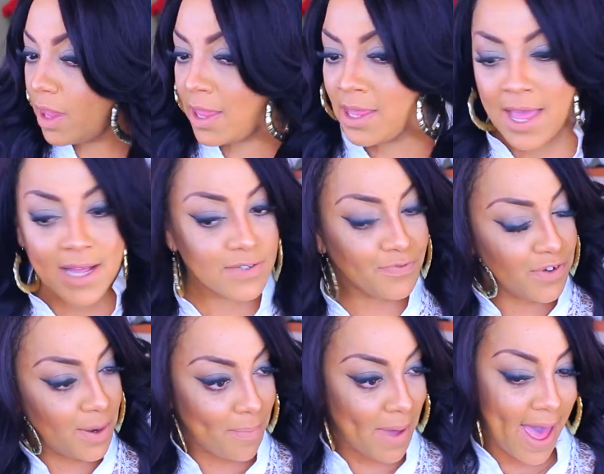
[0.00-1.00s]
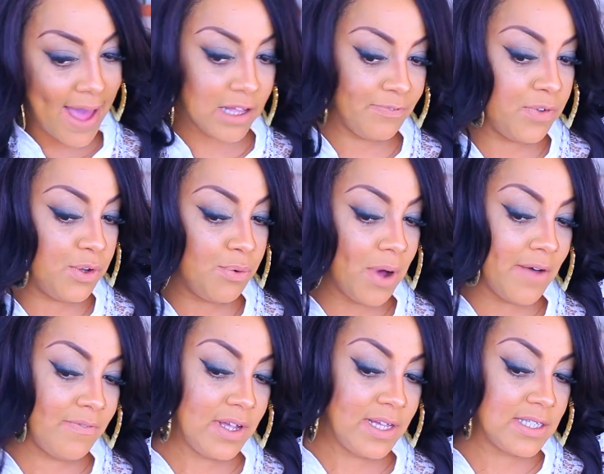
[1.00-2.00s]
yes, for the back view
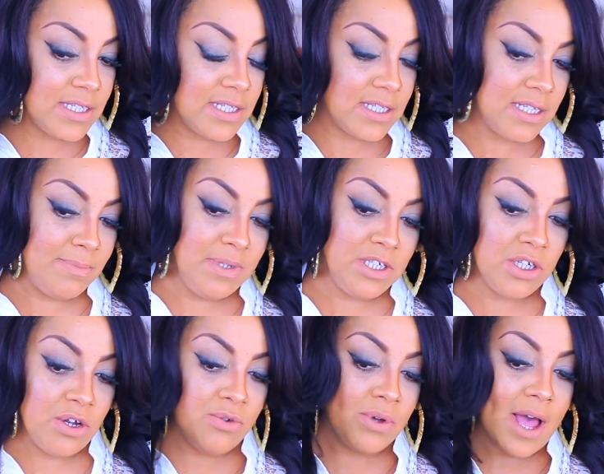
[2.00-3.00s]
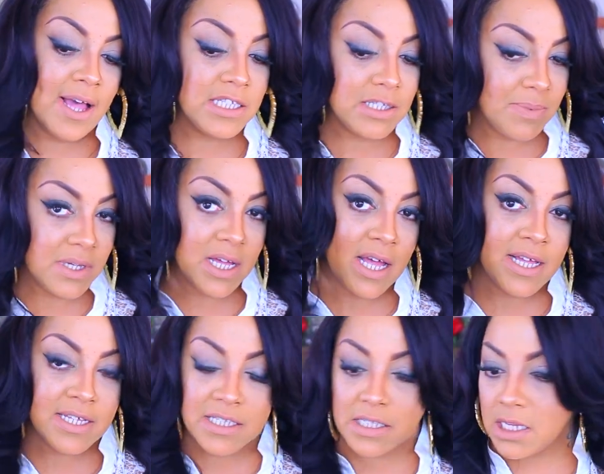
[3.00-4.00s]
of it, let me show you guys,
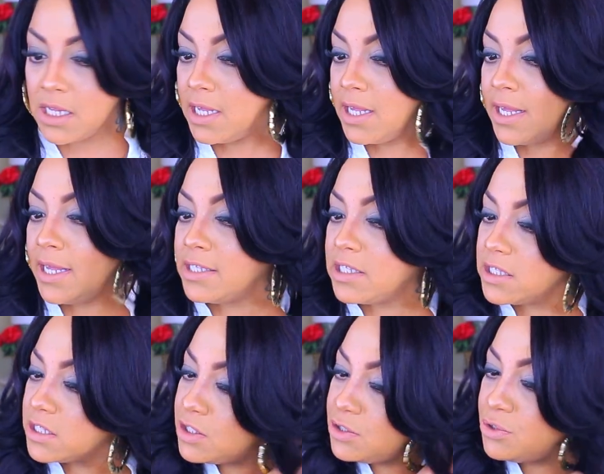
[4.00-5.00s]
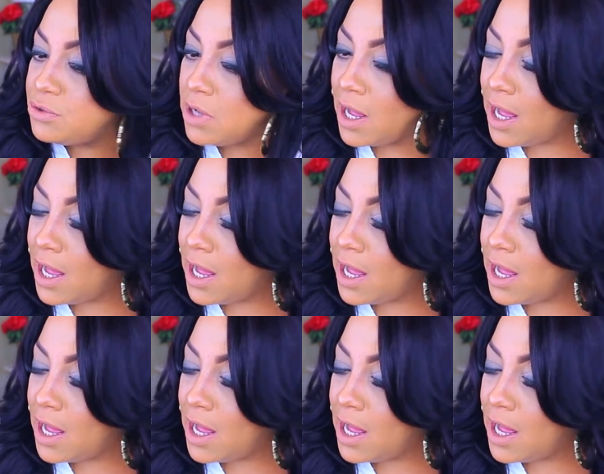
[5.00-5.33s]
because it's still...